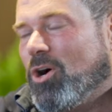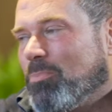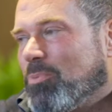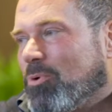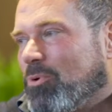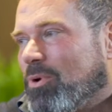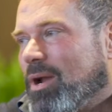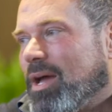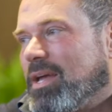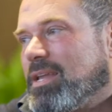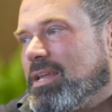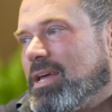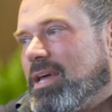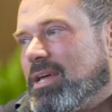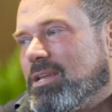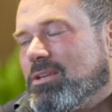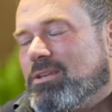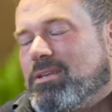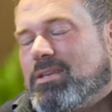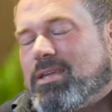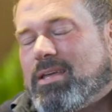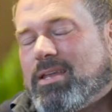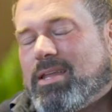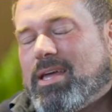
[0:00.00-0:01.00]
operate
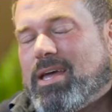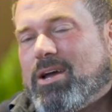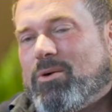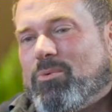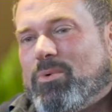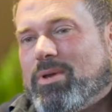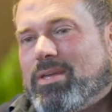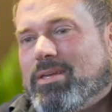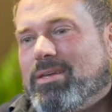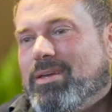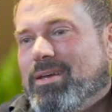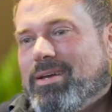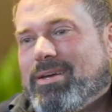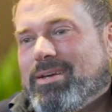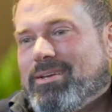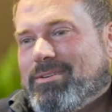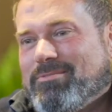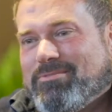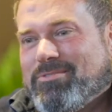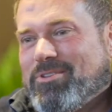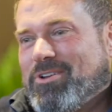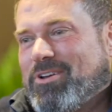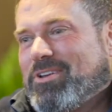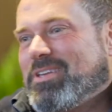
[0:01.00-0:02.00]
and, and how we
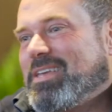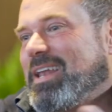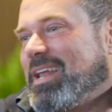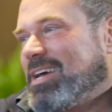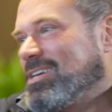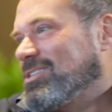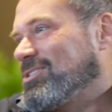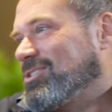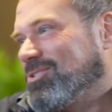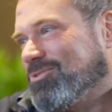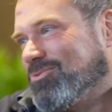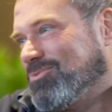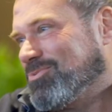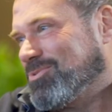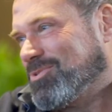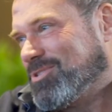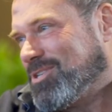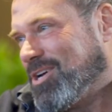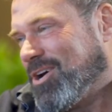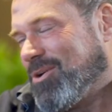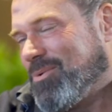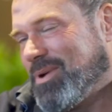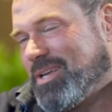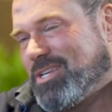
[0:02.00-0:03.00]
you know get ourselves
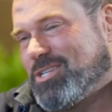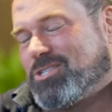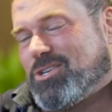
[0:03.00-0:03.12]
going.